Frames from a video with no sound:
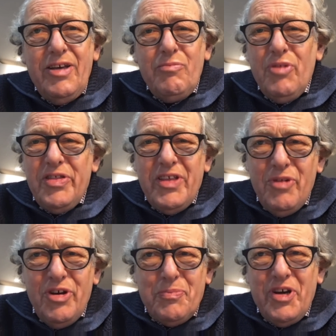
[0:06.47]
But they
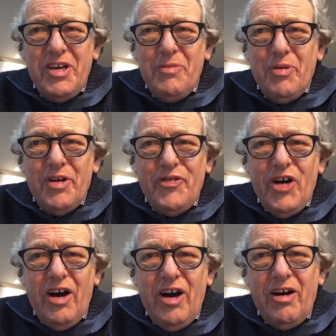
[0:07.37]
must be by
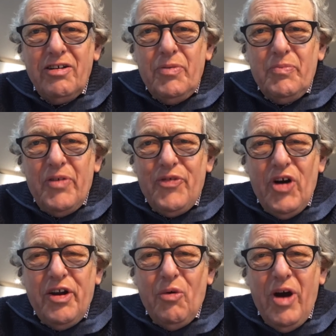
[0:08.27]
far
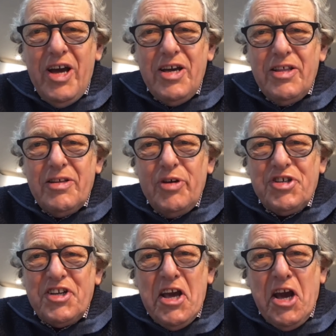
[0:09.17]
and away the
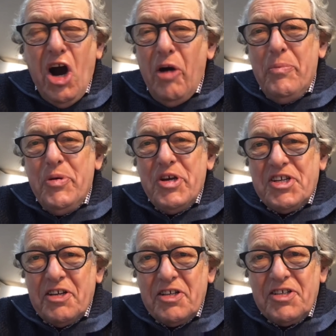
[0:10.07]
most
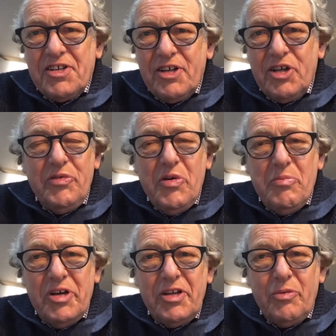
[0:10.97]
incompetent
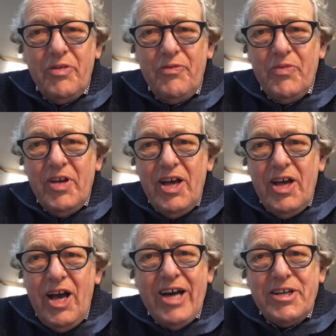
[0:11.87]
government that we've
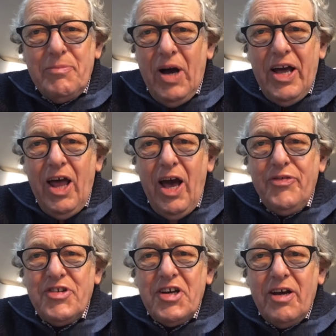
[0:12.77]
had in my
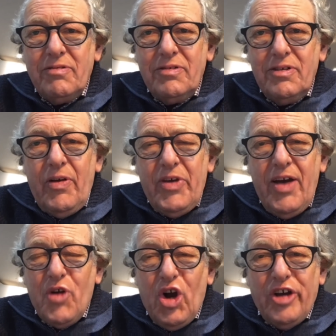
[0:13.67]
lifetime. They
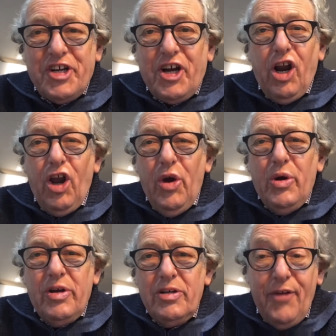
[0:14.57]
haven't got a
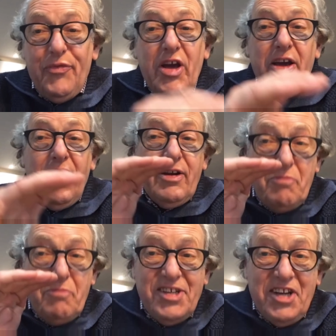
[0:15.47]
clue. If they
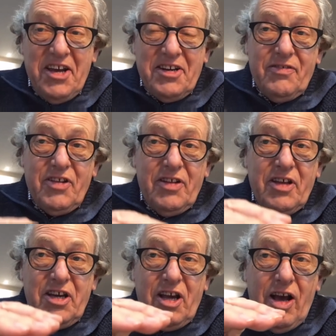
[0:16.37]
admitted that
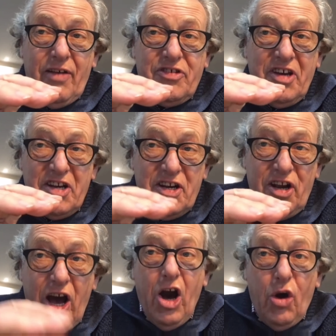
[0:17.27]
they didn't
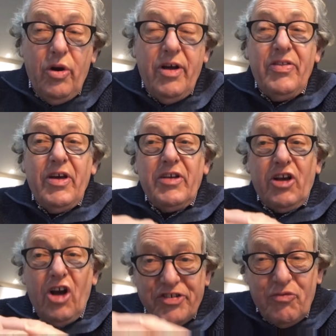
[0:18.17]
know and that they
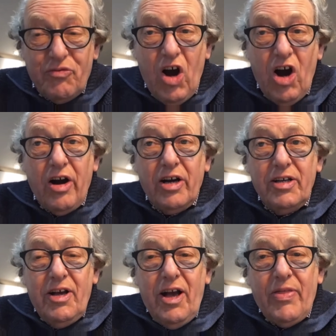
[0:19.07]
got it wrong
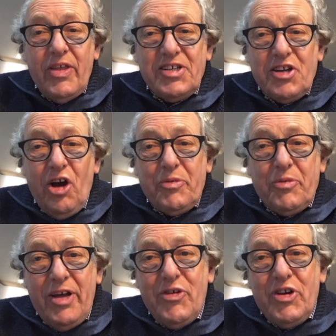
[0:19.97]
and they stopped
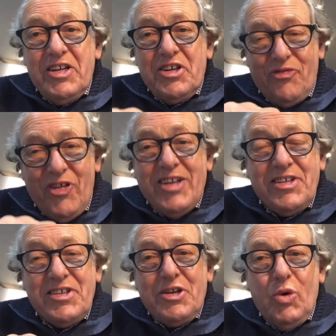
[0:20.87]
living in this
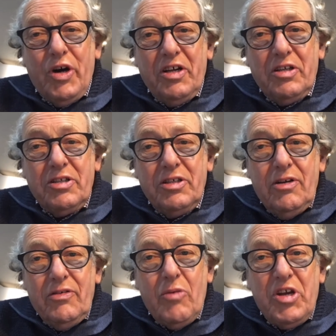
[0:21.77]
fantasy world,
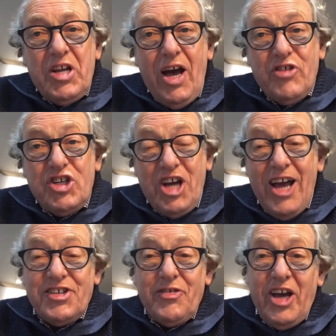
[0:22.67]
then we'd have a
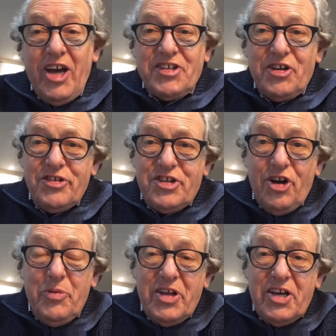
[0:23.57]
chance of getting on
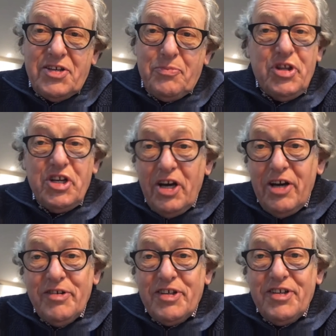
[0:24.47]
top of this, but they
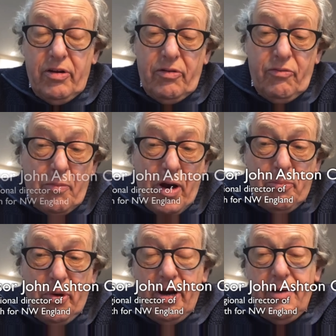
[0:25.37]
don't.
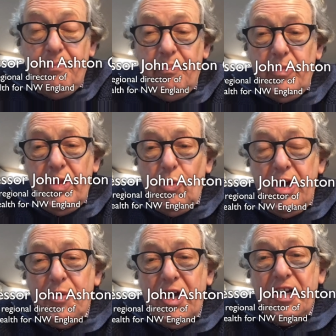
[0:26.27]
Remember, the
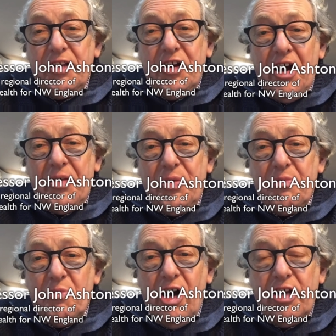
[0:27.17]
week beginning the 9th of
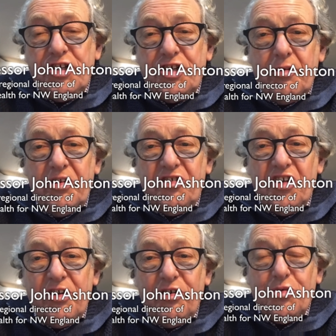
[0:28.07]
March, there were
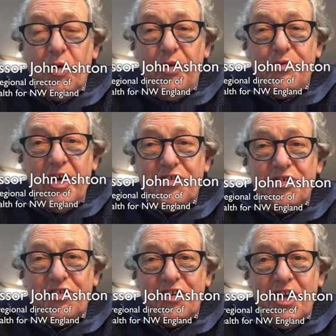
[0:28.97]
10 or 12
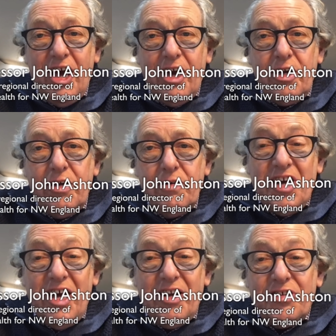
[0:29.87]
deaths a day.
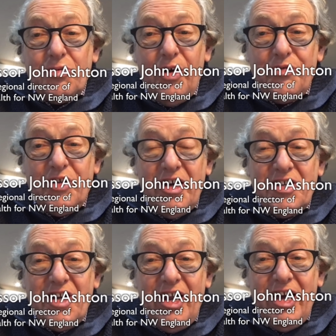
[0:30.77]
10 or 12
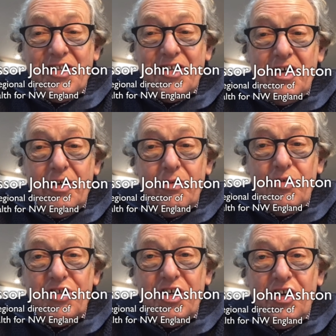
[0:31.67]
days later, it
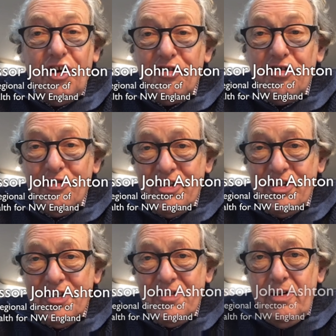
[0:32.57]
was in the
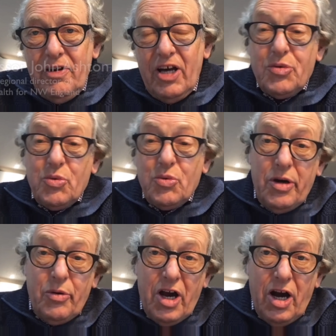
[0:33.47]
hundreds. That's where
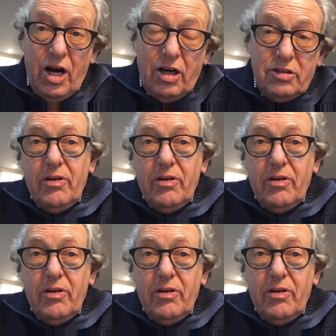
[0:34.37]
we are.